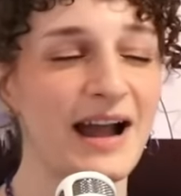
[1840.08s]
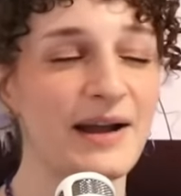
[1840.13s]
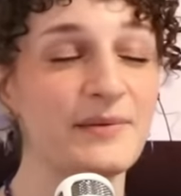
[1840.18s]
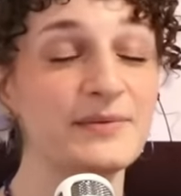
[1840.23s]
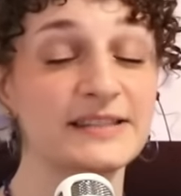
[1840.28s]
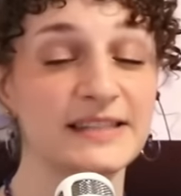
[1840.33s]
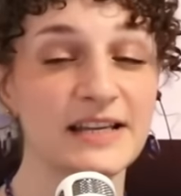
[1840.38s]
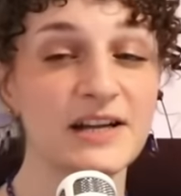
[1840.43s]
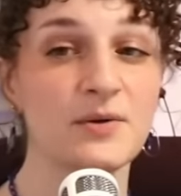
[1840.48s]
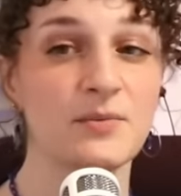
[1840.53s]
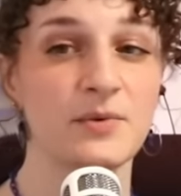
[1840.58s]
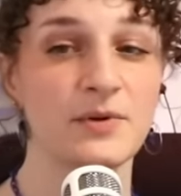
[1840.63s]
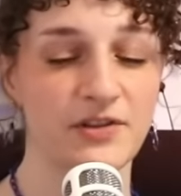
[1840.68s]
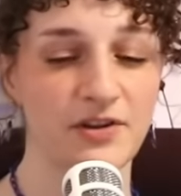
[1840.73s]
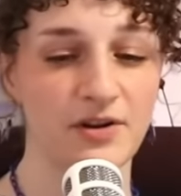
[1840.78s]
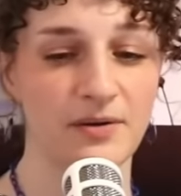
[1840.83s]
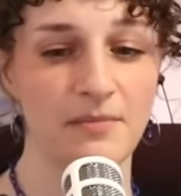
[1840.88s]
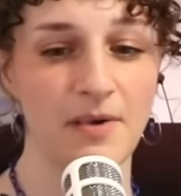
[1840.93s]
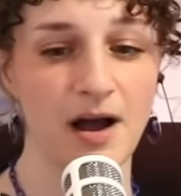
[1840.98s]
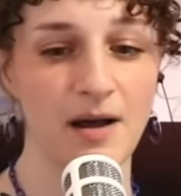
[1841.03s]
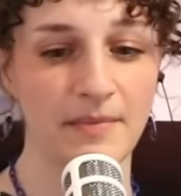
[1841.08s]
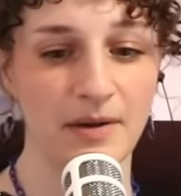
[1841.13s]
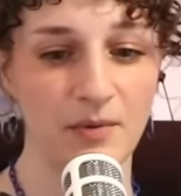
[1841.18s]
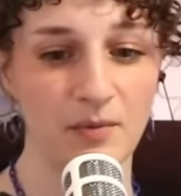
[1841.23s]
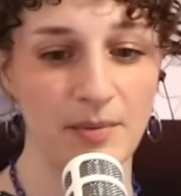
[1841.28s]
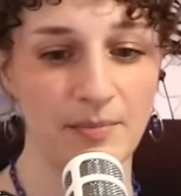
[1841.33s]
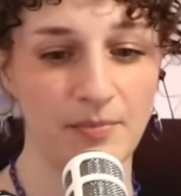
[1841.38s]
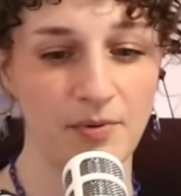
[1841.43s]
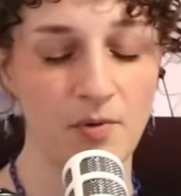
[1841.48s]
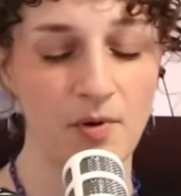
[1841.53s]
I was there with your mom at
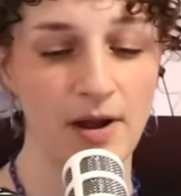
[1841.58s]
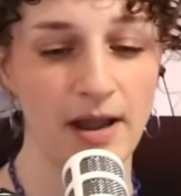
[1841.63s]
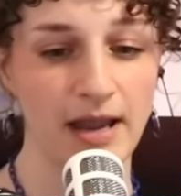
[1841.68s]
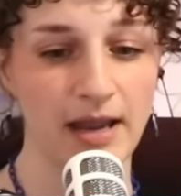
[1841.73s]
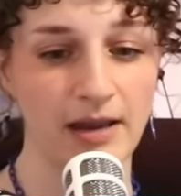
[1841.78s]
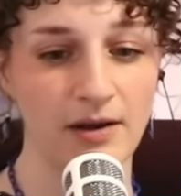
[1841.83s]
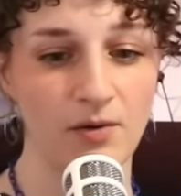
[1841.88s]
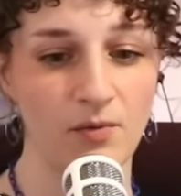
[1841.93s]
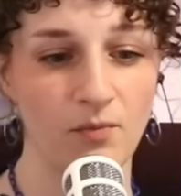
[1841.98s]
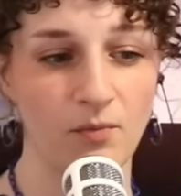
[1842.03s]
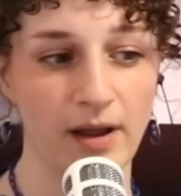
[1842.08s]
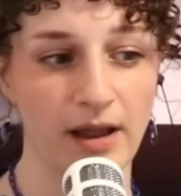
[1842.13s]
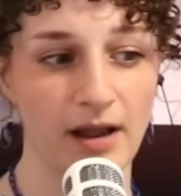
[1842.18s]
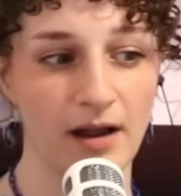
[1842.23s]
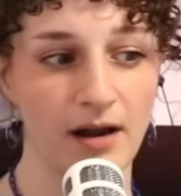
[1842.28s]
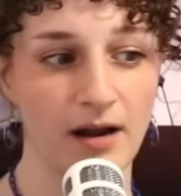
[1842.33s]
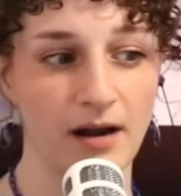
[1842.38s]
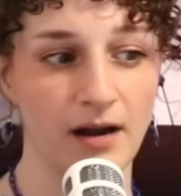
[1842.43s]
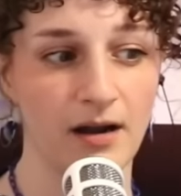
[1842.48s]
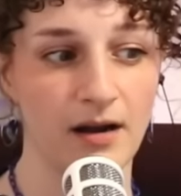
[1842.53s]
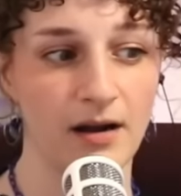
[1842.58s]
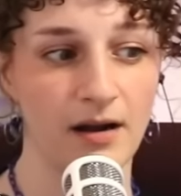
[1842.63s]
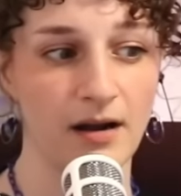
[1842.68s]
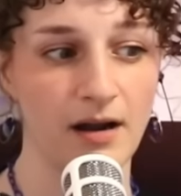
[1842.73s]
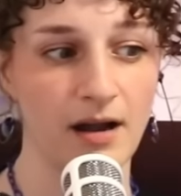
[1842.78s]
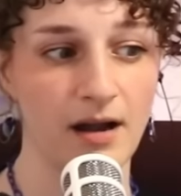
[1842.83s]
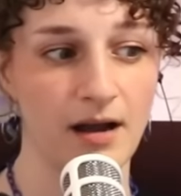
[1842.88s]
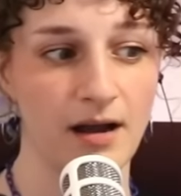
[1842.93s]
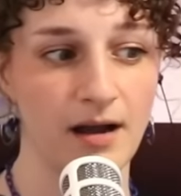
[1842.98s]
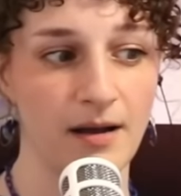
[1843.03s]
one point where,
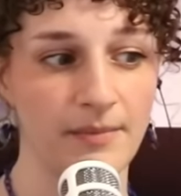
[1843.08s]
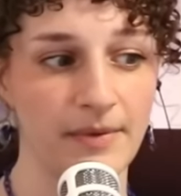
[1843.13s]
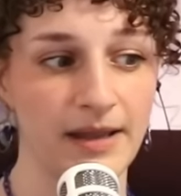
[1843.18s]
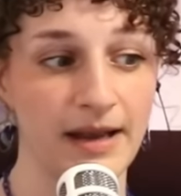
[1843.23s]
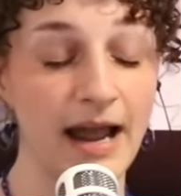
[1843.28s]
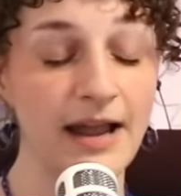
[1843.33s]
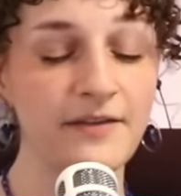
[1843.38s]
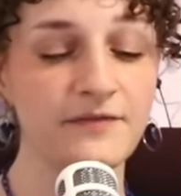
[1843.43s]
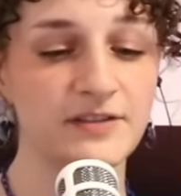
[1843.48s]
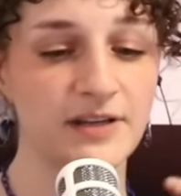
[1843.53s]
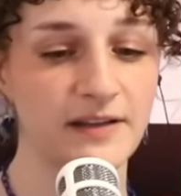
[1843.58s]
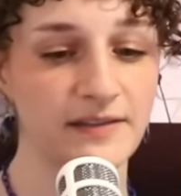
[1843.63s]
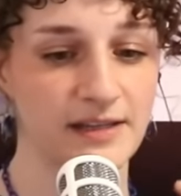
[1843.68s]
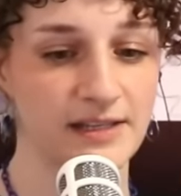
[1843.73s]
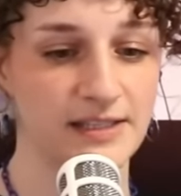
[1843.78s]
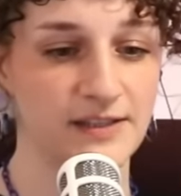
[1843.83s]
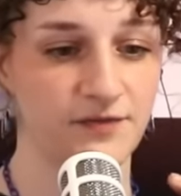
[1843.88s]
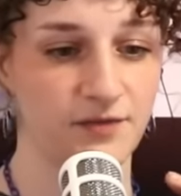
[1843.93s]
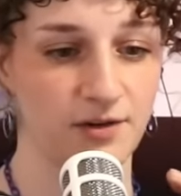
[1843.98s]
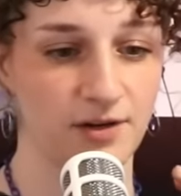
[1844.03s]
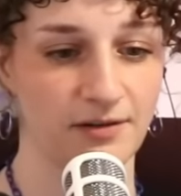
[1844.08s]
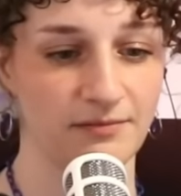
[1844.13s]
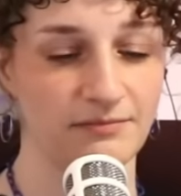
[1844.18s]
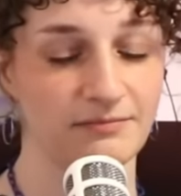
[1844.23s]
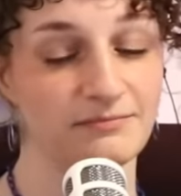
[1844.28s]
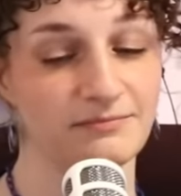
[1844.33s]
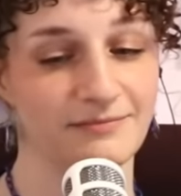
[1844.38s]
um, and I've done this for